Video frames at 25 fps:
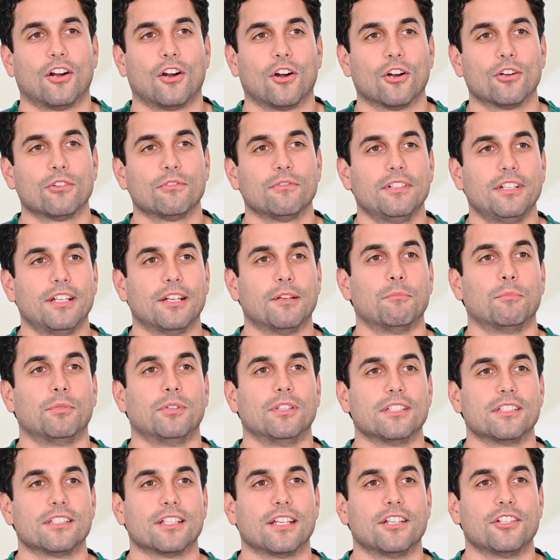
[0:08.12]
Artery
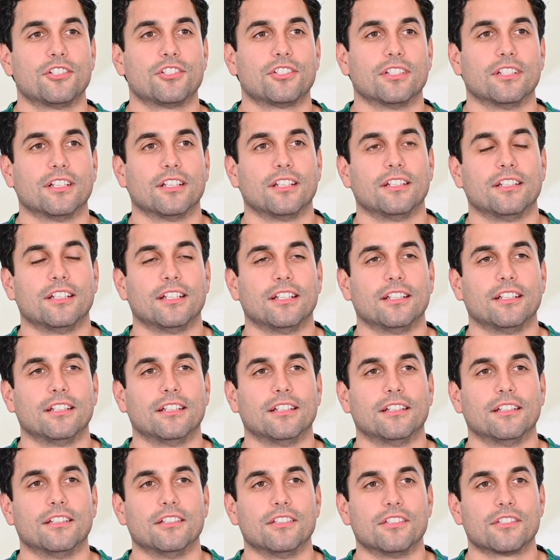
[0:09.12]
embolization
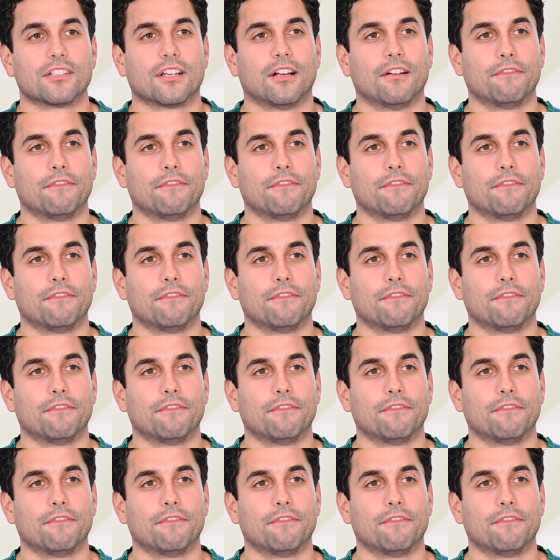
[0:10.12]
is